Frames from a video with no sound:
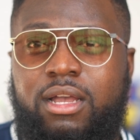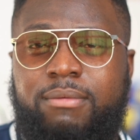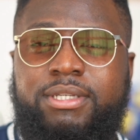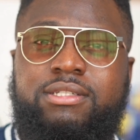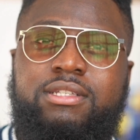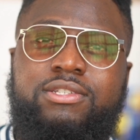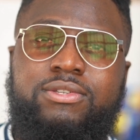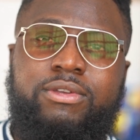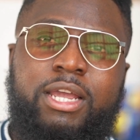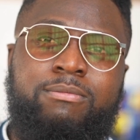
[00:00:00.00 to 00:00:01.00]
I mean, these
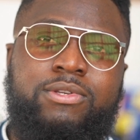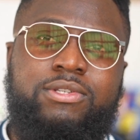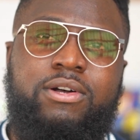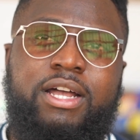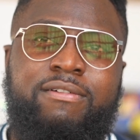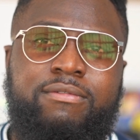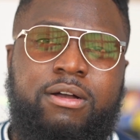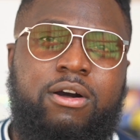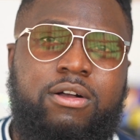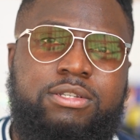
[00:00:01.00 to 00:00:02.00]
new cameras all have
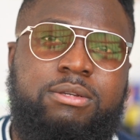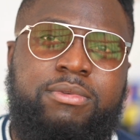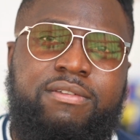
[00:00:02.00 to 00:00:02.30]
awesome